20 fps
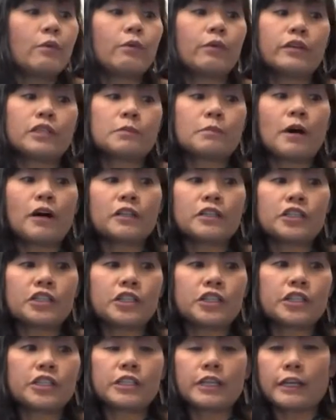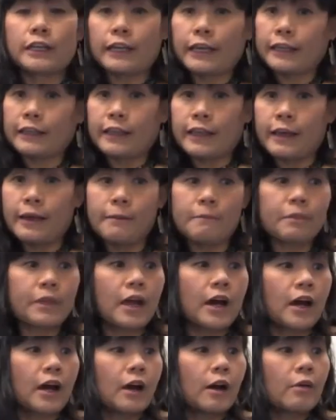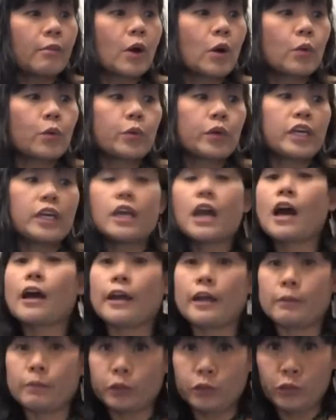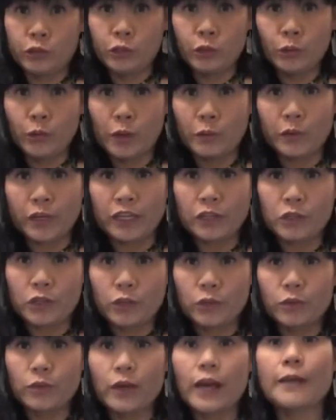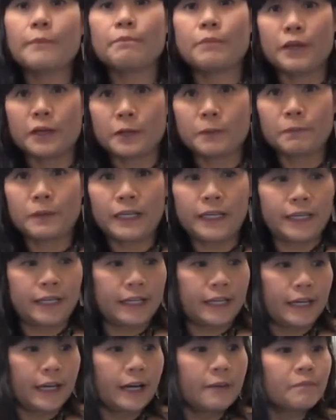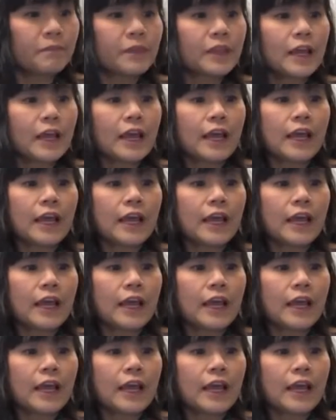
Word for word: With sponsors like them, um, we are able to do what we do at Bakerpedia.